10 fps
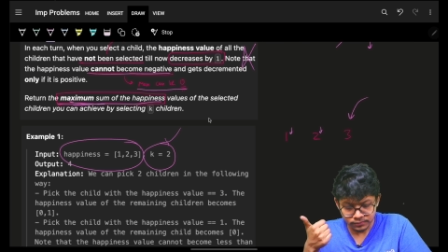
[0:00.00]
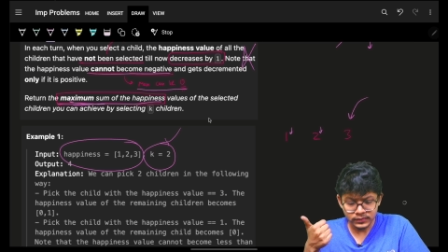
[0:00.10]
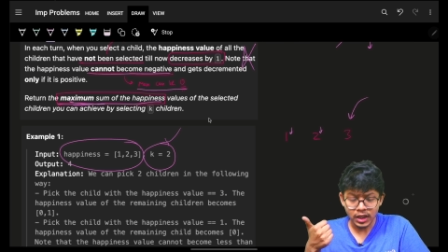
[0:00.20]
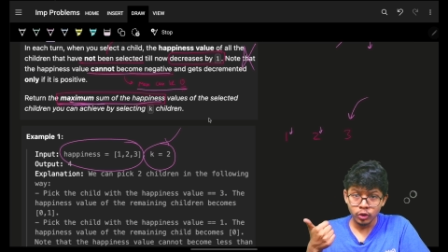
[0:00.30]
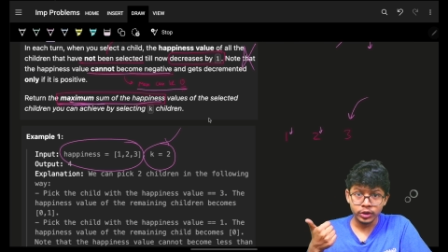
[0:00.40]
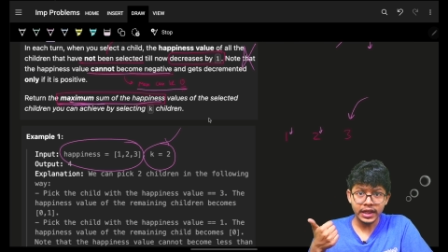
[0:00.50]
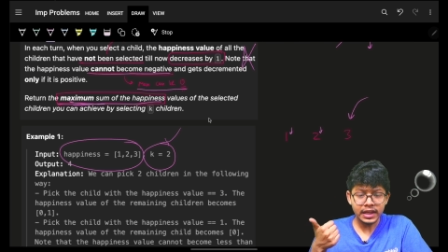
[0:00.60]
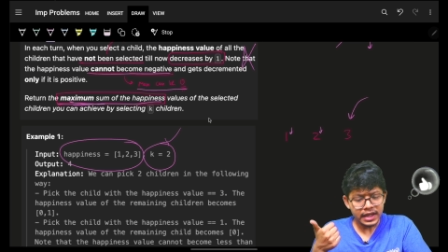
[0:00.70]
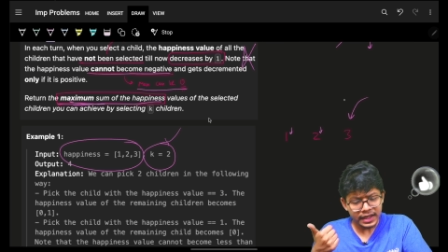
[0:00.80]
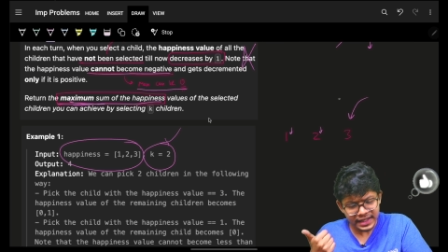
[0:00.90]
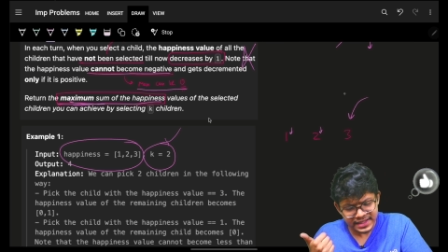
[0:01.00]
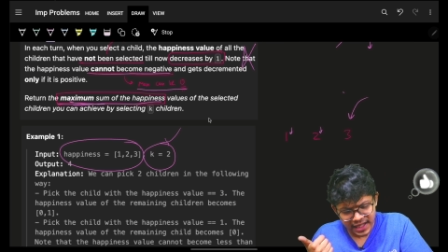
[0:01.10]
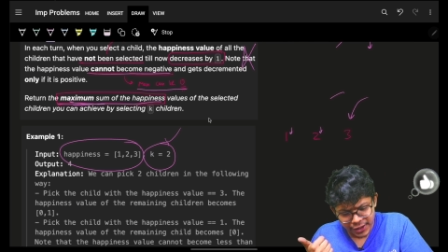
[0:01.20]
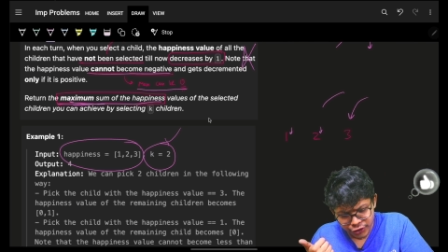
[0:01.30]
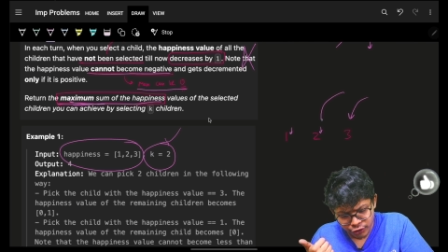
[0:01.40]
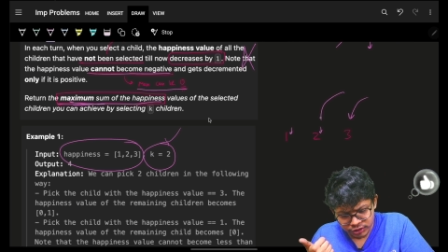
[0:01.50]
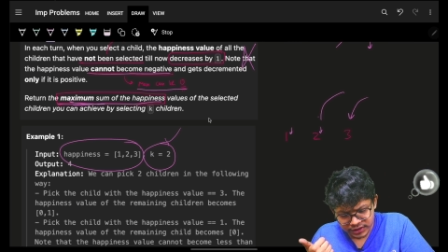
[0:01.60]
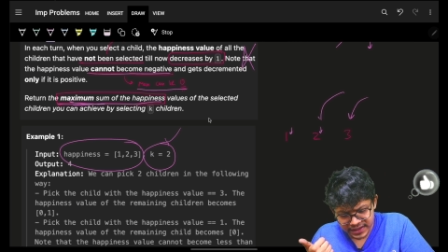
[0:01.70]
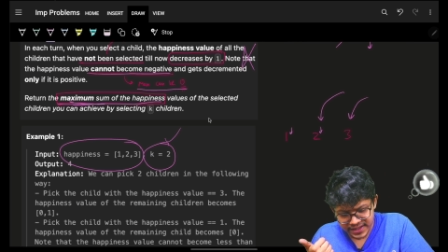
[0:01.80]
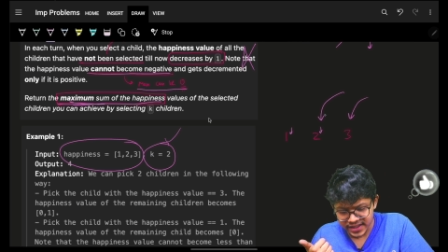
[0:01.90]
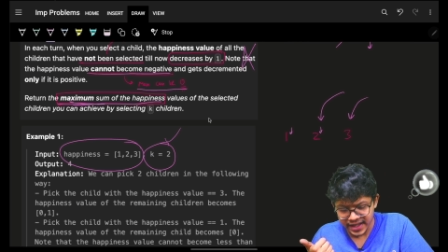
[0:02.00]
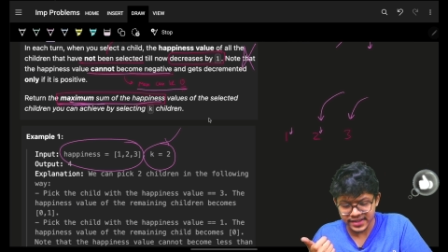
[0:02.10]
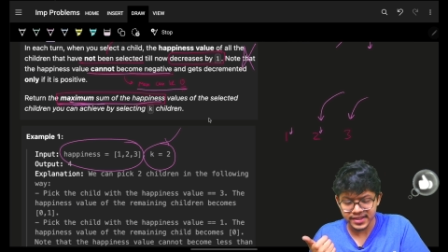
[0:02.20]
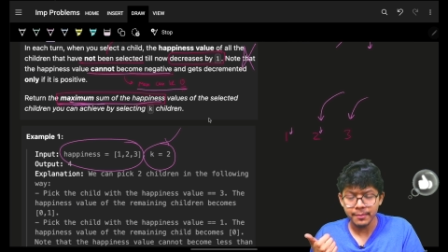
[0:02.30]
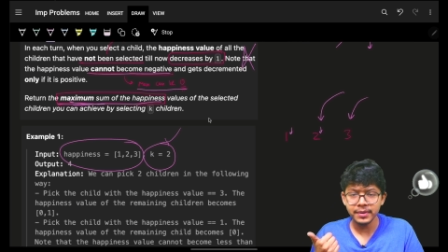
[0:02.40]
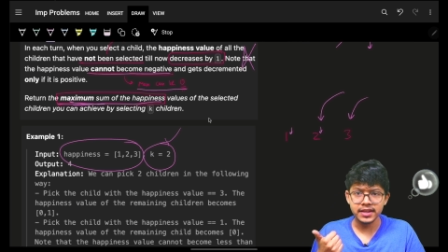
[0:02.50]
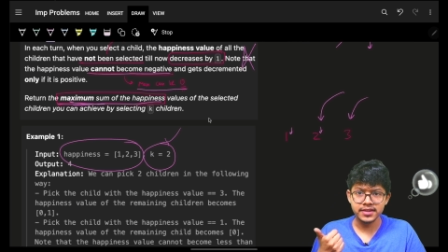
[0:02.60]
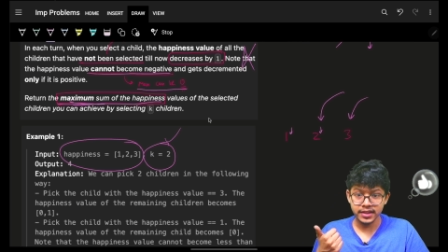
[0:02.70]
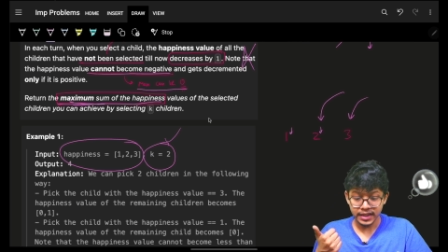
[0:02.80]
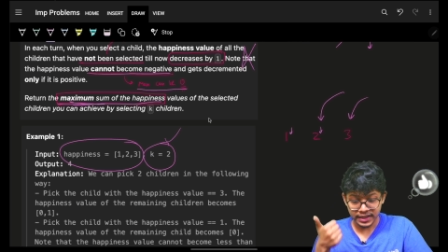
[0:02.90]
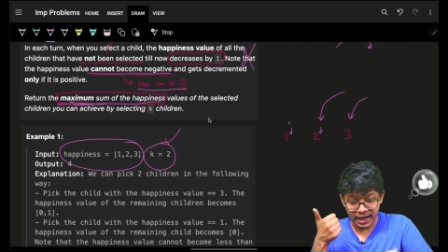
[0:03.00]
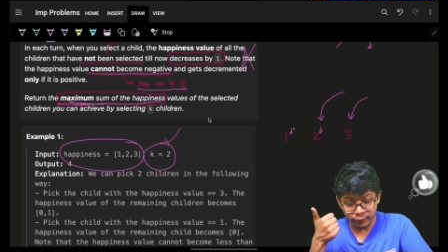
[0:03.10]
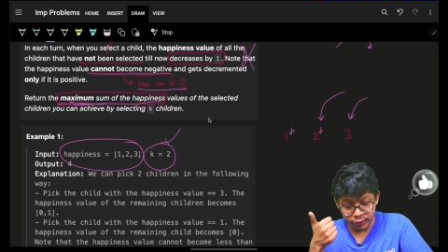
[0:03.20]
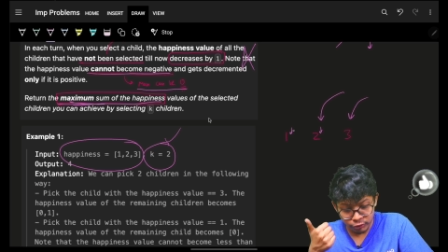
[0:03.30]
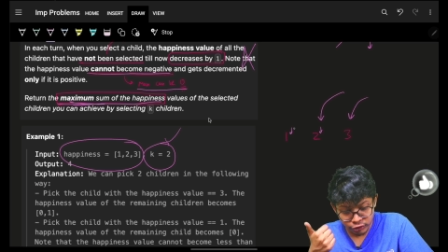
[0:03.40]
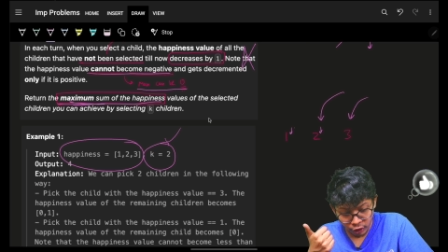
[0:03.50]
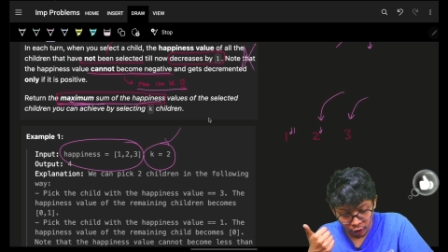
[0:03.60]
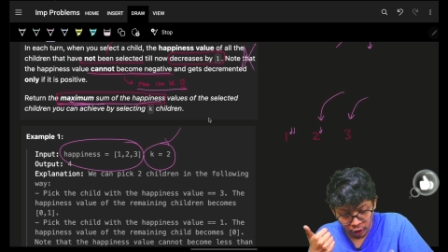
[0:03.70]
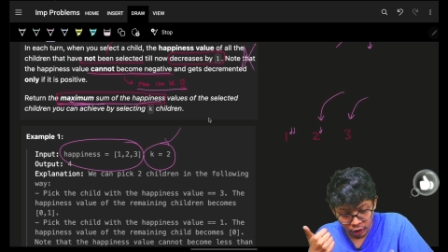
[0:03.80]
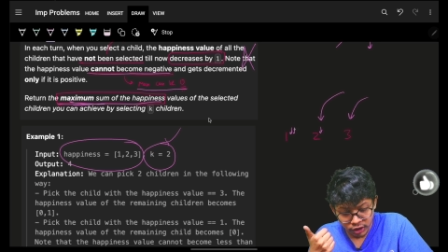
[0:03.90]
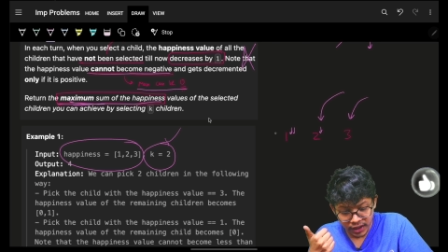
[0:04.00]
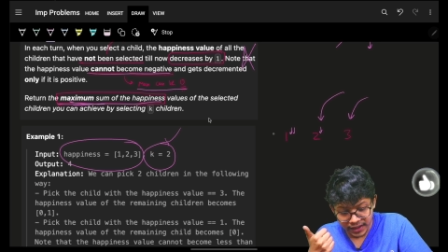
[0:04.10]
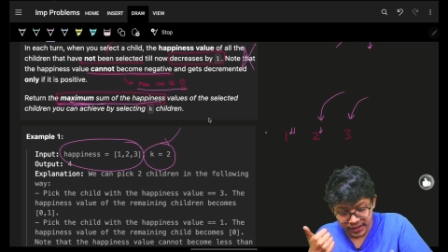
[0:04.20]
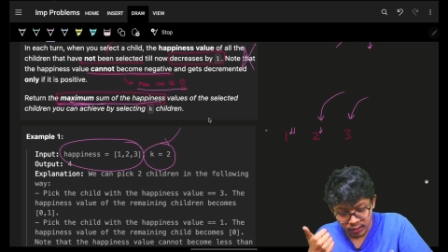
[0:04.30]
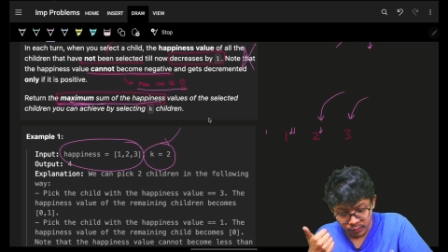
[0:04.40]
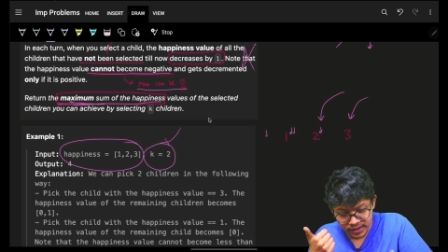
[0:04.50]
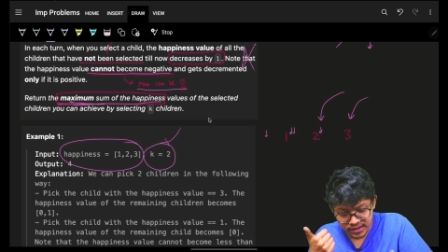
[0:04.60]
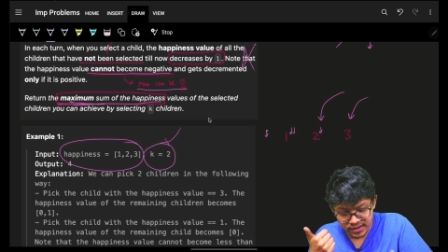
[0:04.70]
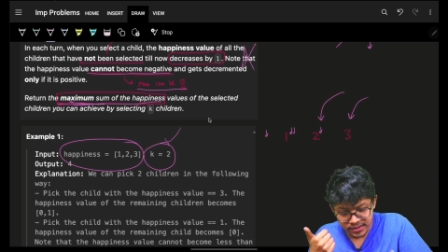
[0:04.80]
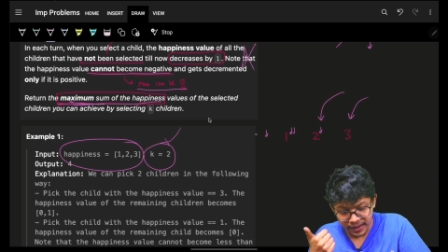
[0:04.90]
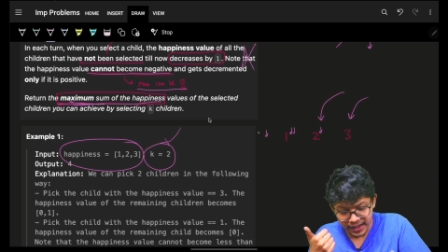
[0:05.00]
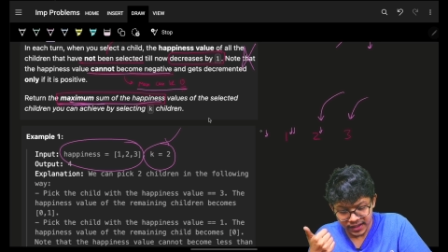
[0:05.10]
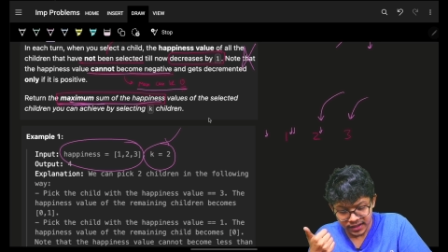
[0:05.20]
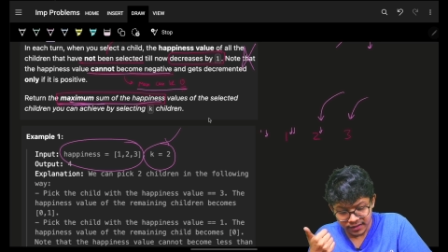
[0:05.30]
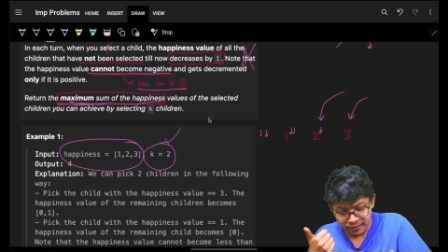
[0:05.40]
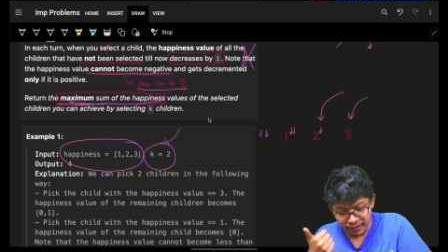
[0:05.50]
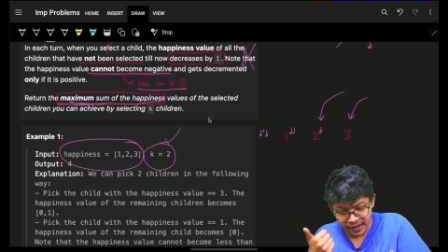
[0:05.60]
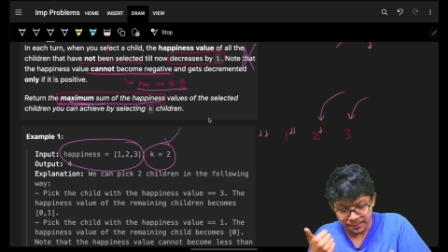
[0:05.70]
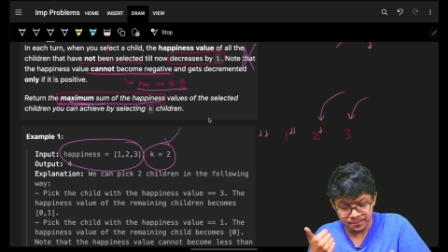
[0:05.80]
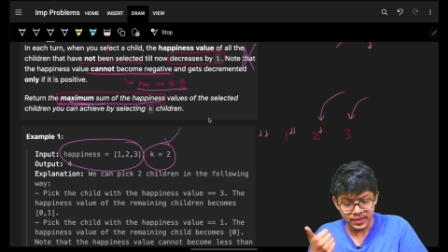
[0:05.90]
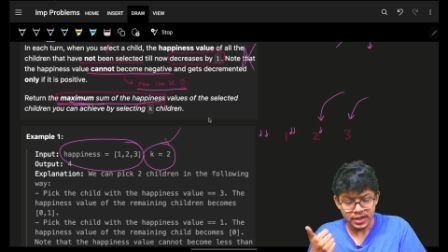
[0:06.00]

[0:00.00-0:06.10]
Okay, let's say I choose this as the next happiness, then I have to reduce all the other ones by 1.